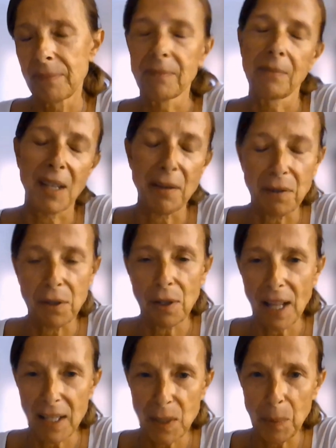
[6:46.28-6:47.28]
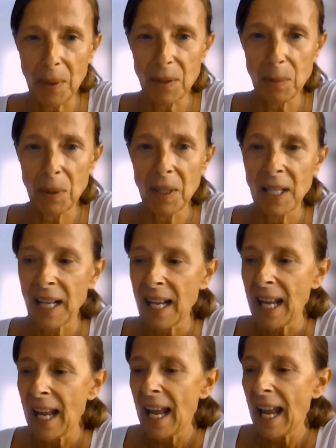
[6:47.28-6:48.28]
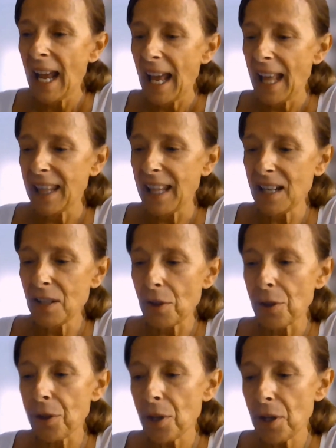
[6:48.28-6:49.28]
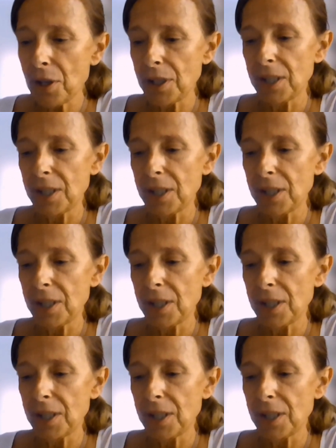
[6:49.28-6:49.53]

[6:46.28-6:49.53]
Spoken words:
given to that specimen. And then the third